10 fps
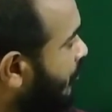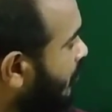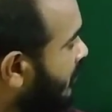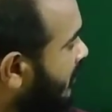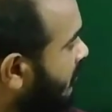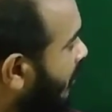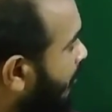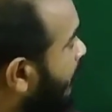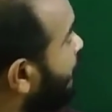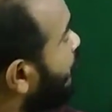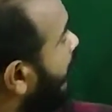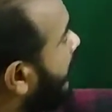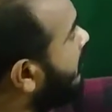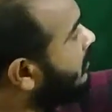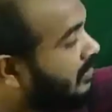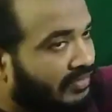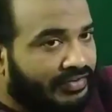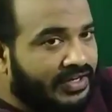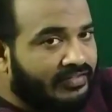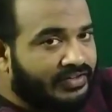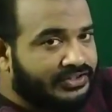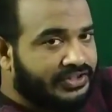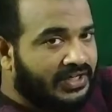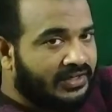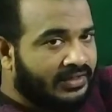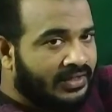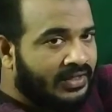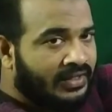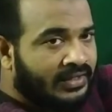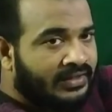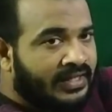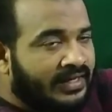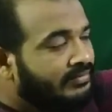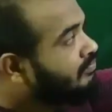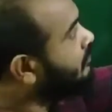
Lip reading: these numbers back in the given equation, then